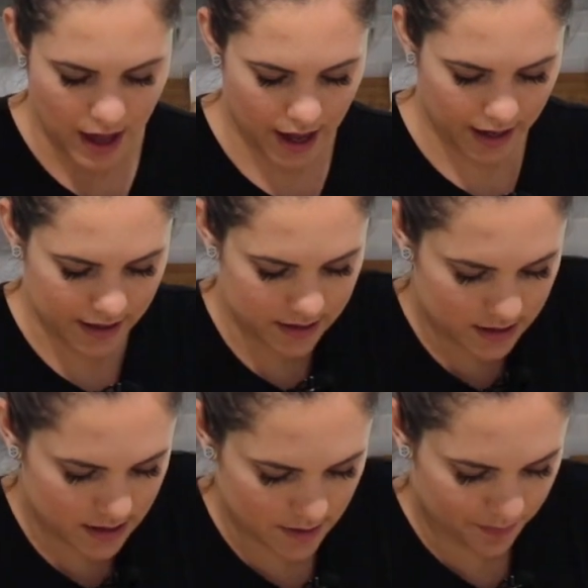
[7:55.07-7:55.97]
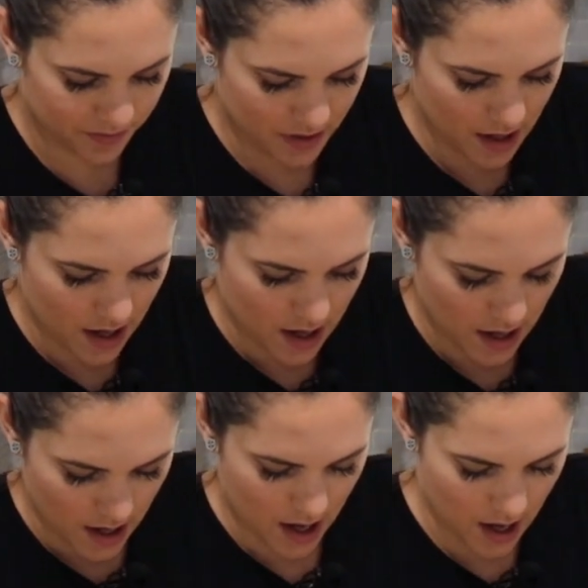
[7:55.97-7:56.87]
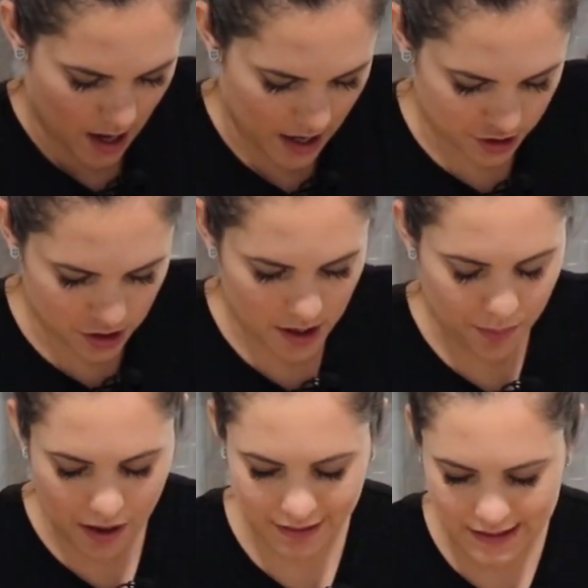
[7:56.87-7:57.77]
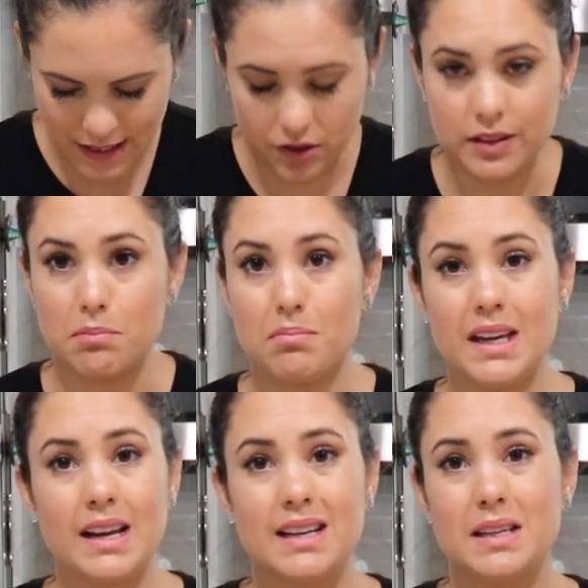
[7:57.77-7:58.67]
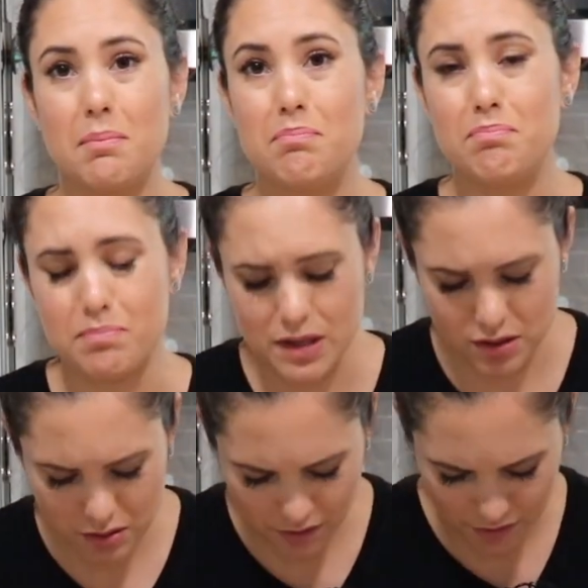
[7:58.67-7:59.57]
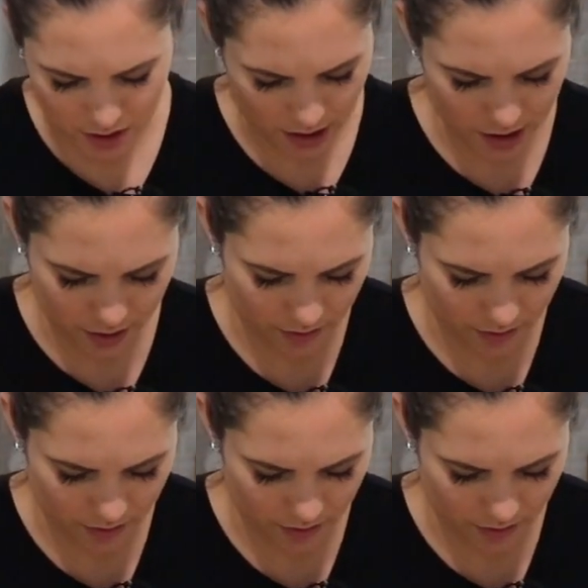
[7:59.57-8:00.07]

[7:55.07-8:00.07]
And as you can probably tell, the meat has a beautiful color